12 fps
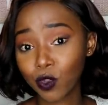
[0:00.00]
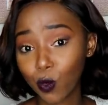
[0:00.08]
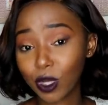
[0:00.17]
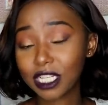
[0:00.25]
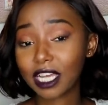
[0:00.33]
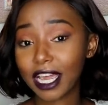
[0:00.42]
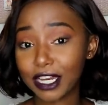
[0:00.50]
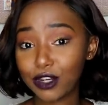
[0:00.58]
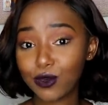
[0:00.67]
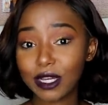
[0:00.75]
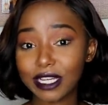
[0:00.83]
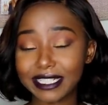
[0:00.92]
What I
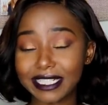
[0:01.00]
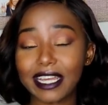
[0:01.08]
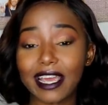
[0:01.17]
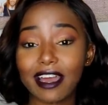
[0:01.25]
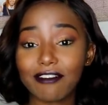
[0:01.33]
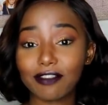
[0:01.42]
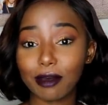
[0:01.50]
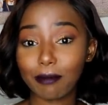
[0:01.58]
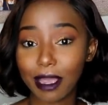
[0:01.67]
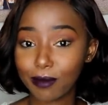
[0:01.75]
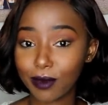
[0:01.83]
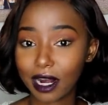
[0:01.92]
do is that I have the
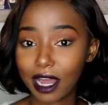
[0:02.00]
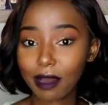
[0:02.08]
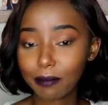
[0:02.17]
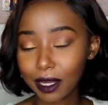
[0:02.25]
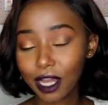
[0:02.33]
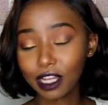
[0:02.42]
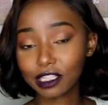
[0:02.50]
Bible app,